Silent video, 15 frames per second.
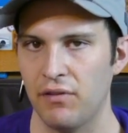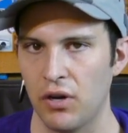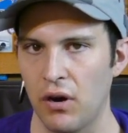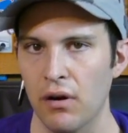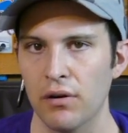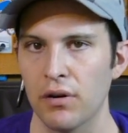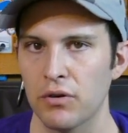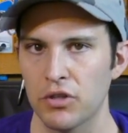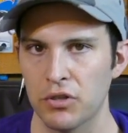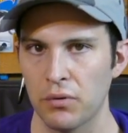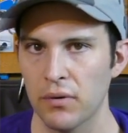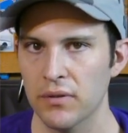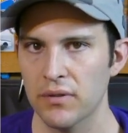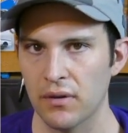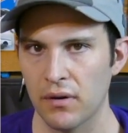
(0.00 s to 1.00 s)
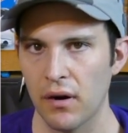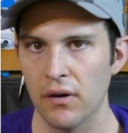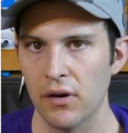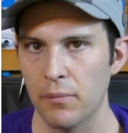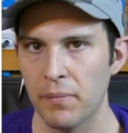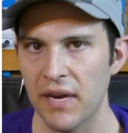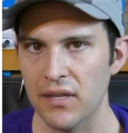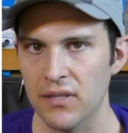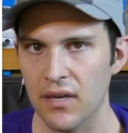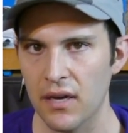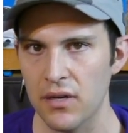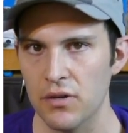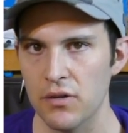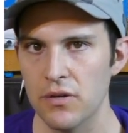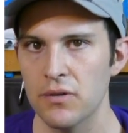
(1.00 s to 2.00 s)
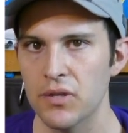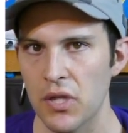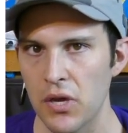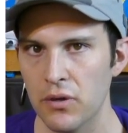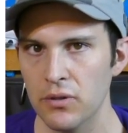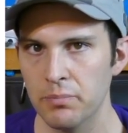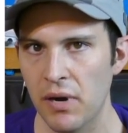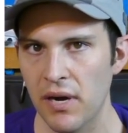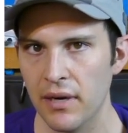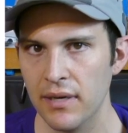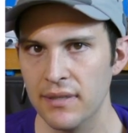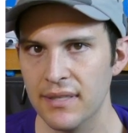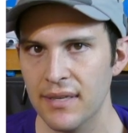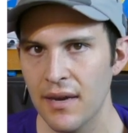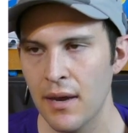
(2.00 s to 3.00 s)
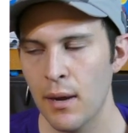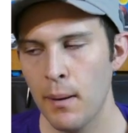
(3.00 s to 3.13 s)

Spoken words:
cargo shorts or cargo pants on, you're using those pockets.